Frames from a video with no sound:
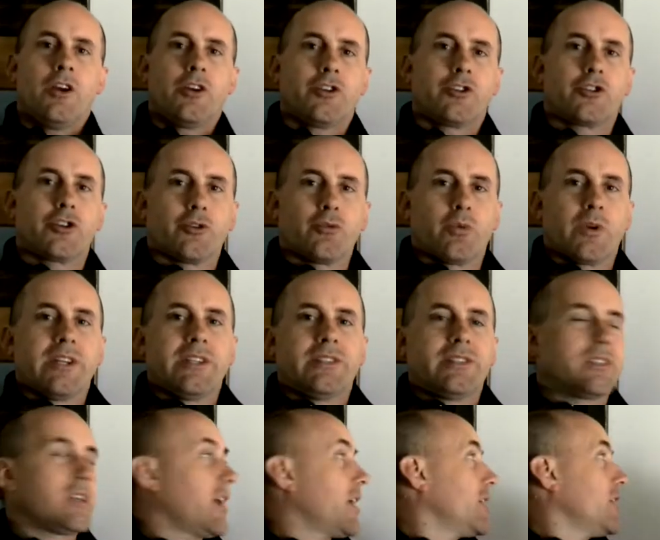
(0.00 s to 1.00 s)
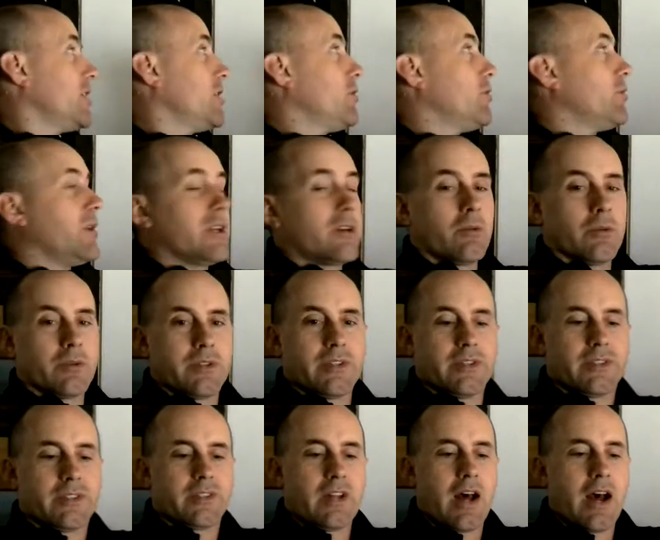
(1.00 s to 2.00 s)
Should we set u equal to
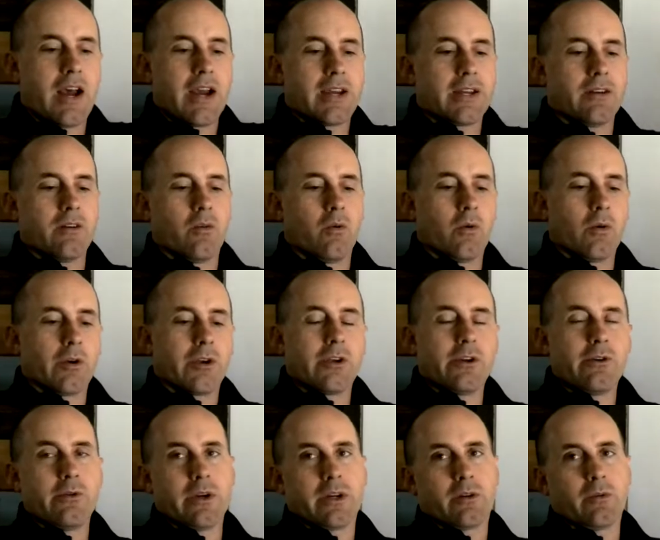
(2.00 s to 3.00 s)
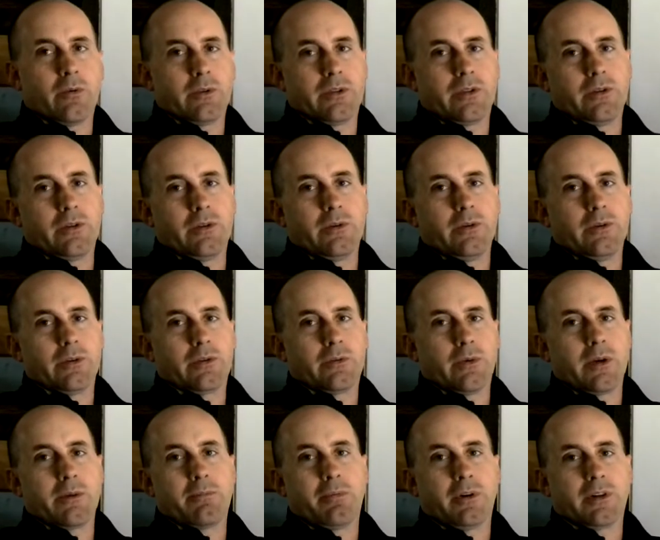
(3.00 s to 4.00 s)
sine, or u equal to
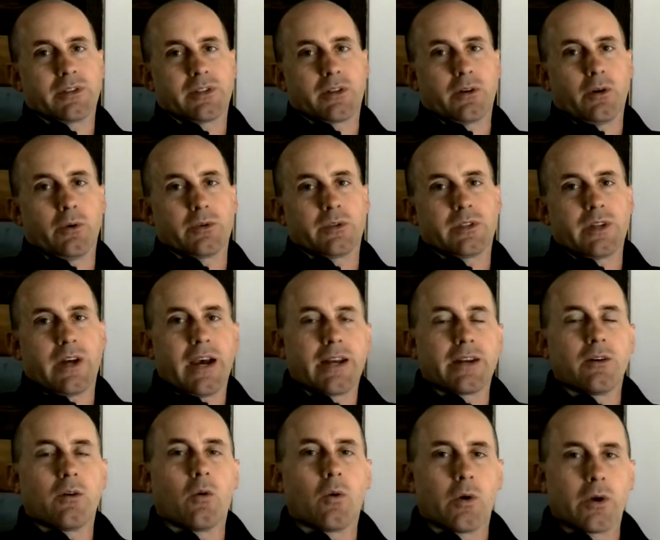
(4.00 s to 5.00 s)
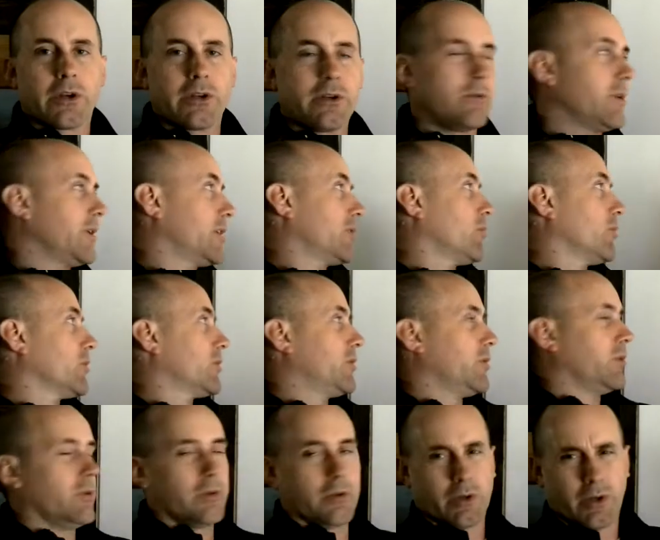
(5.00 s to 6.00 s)
3 plus cosine, or u equal
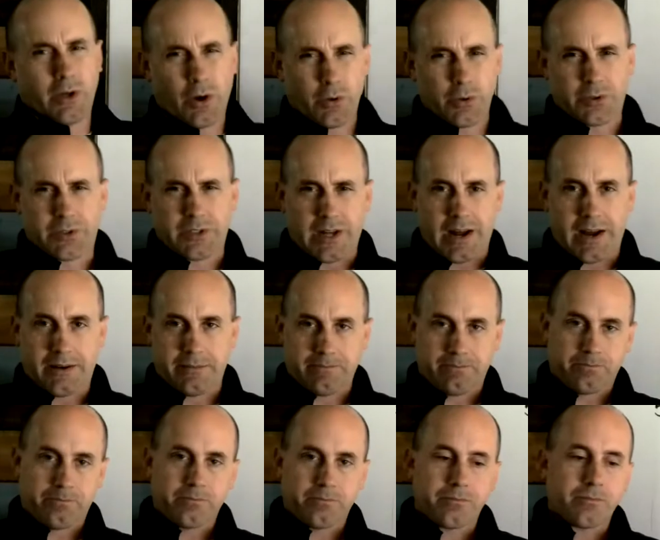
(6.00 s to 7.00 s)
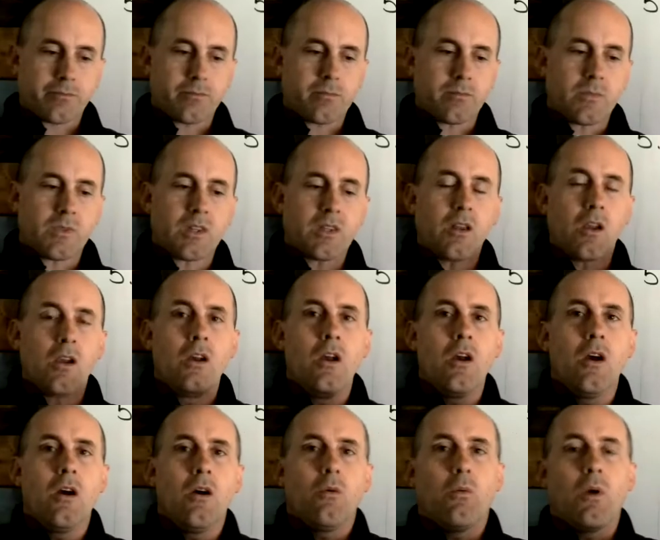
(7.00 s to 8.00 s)
to cosine?
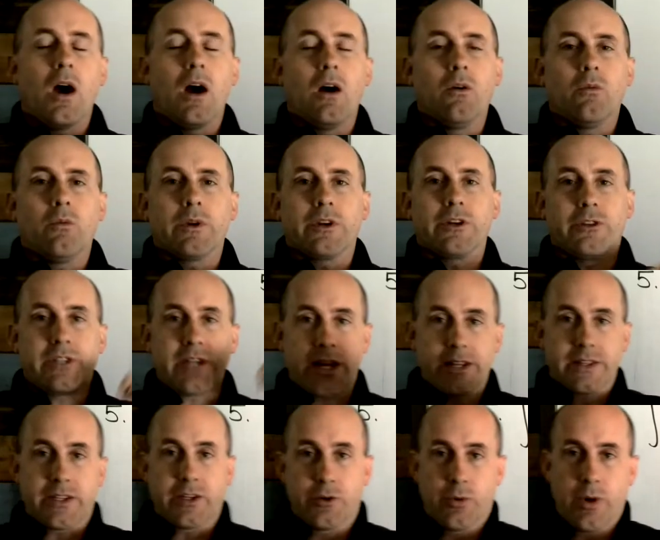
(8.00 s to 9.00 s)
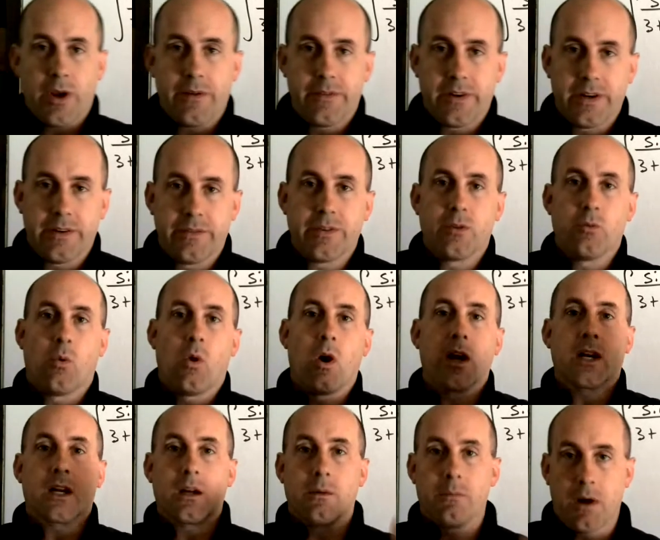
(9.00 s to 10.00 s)
Well, when you take the derivative, you
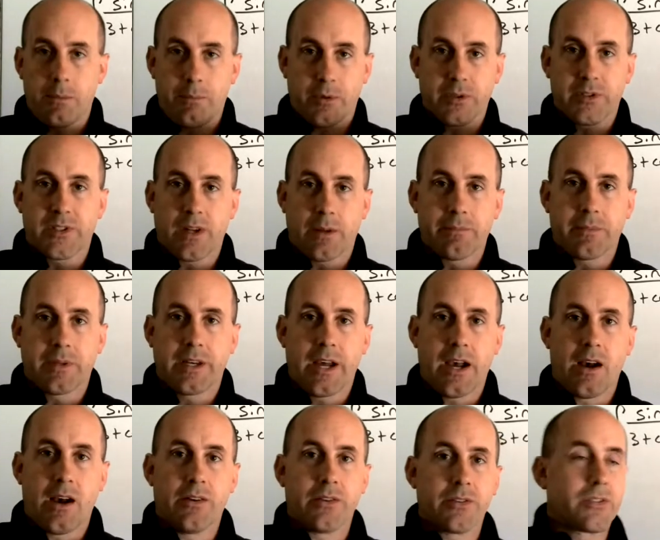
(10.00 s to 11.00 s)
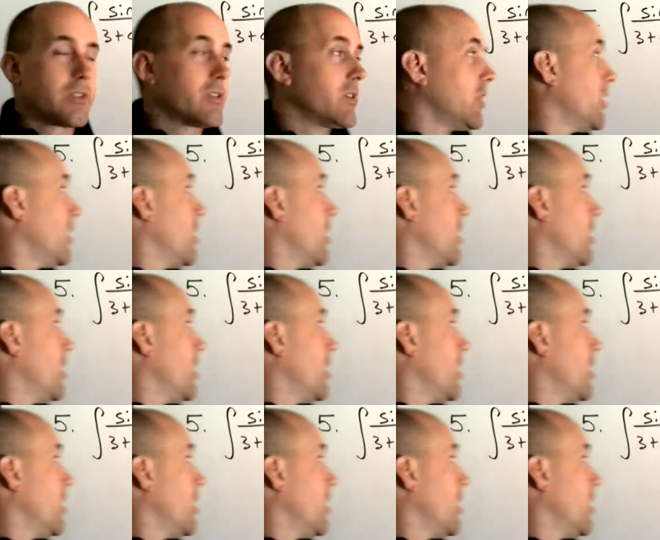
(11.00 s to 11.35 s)
want to come up with something else.